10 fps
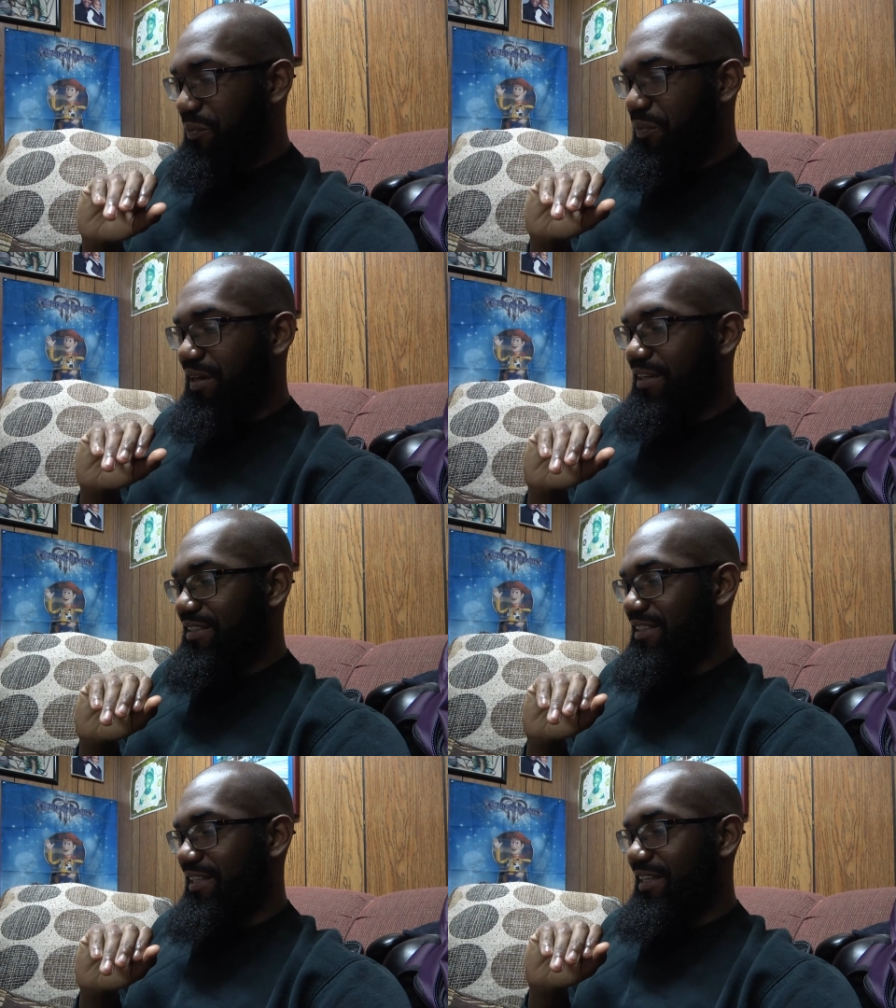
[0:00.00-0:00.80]

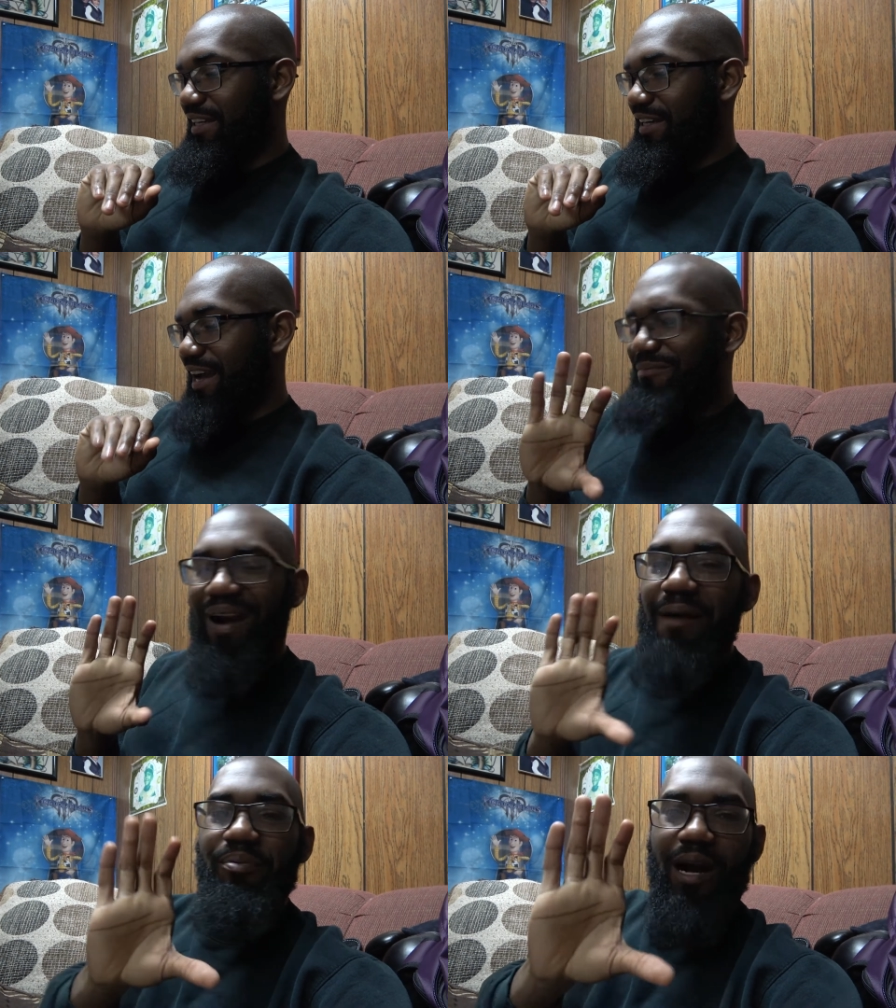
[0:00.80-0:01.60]
but I,
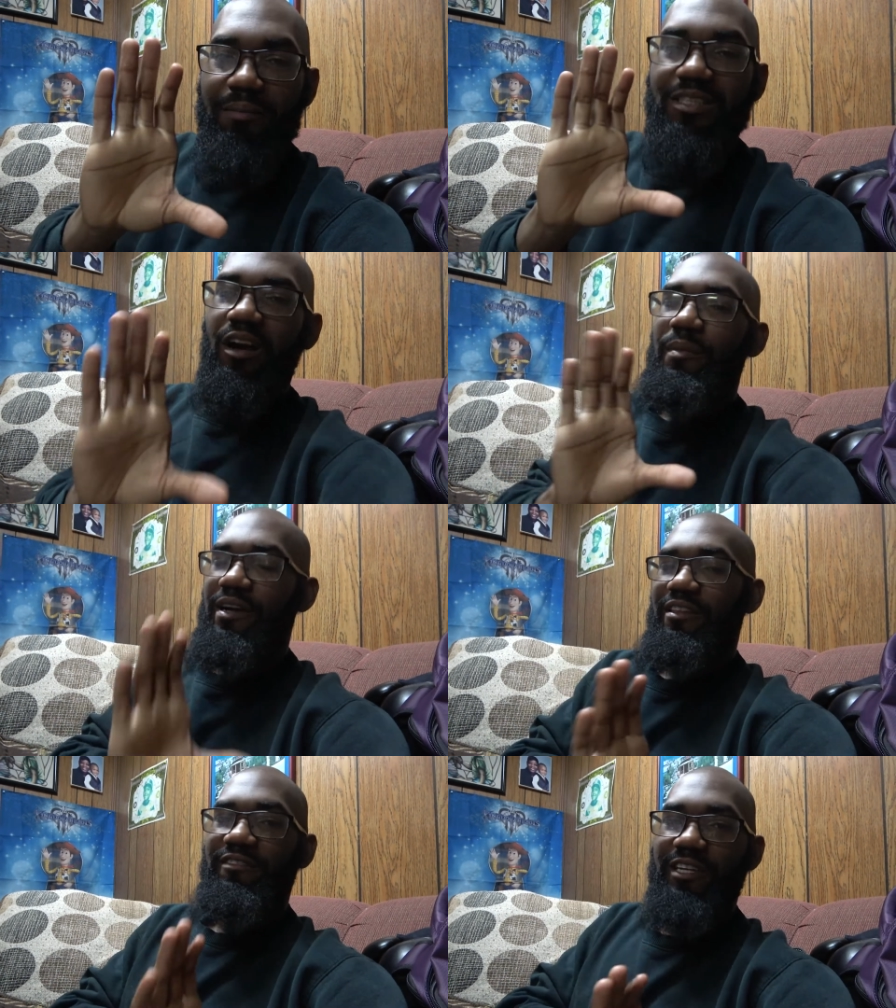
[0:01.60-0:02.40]
I promise all my
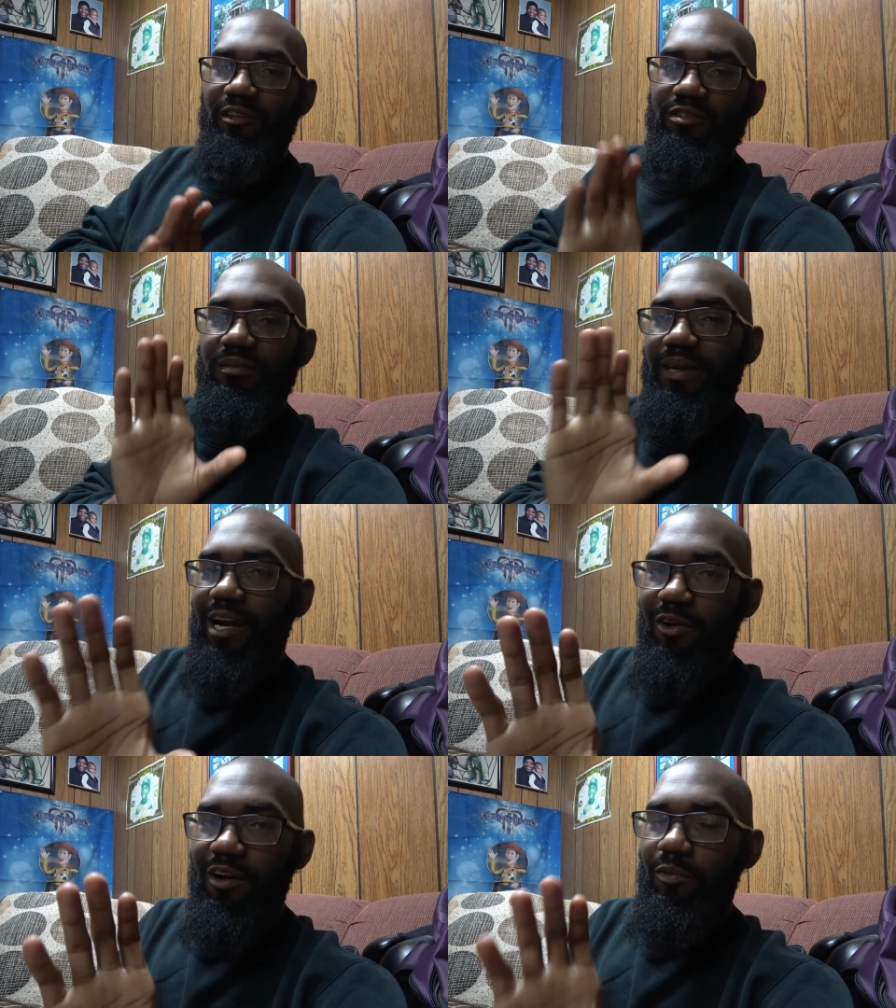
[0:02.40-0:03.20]
other videos from
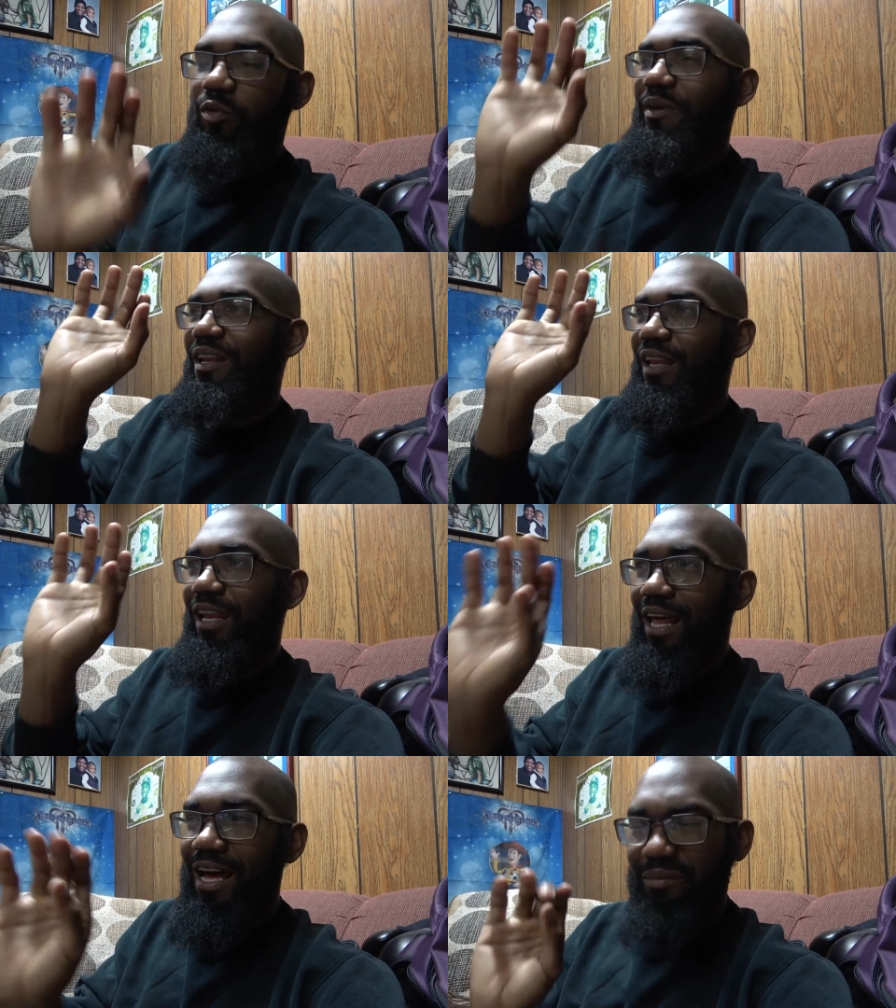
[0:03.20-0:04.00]
now on will be a
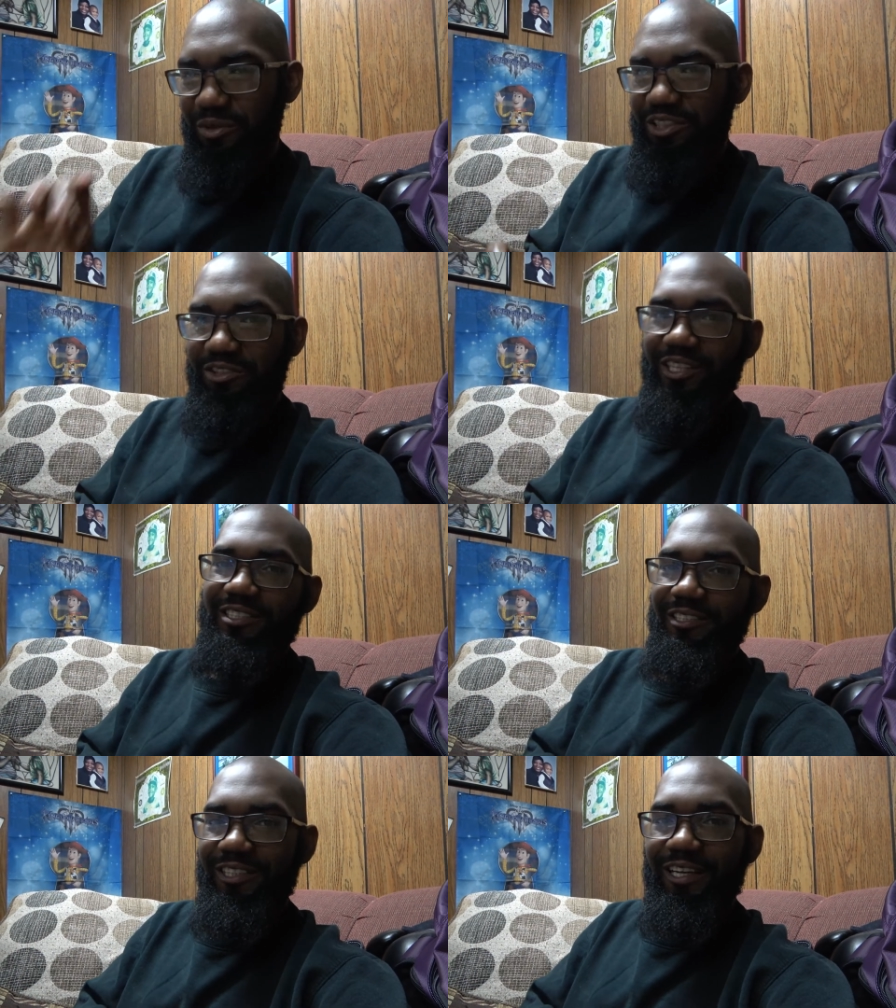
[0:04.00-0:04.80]
lot more
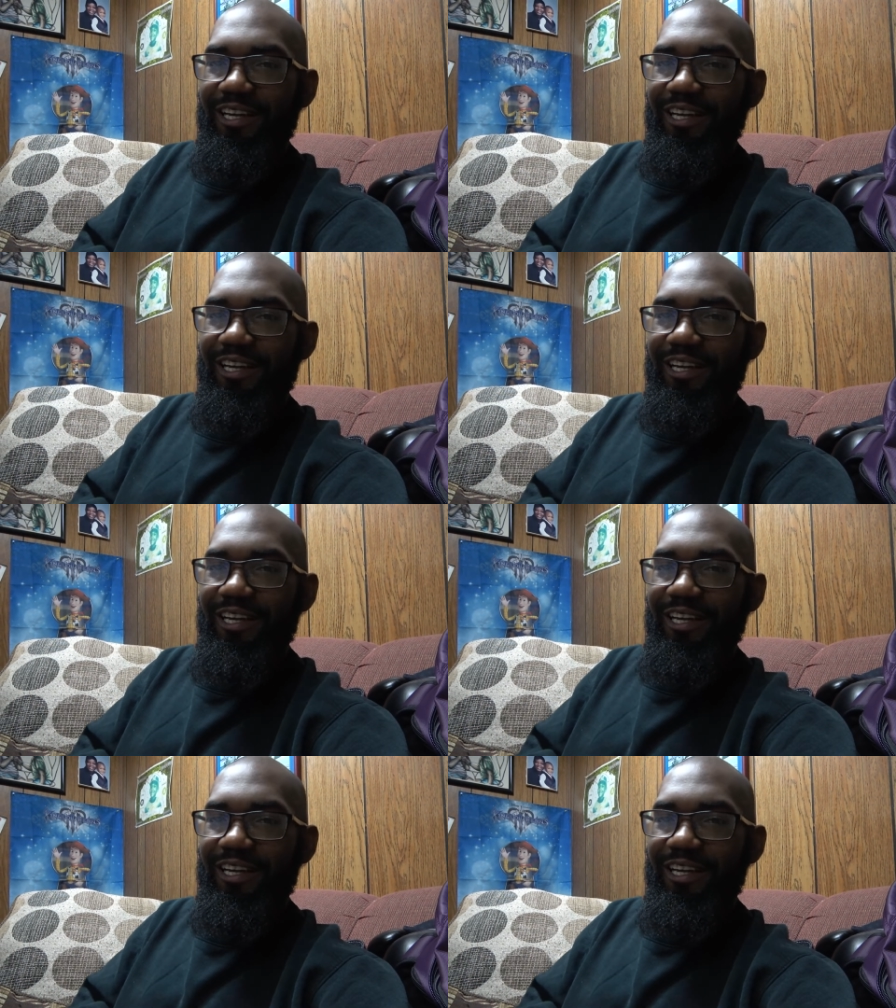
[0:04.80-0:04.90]
structured.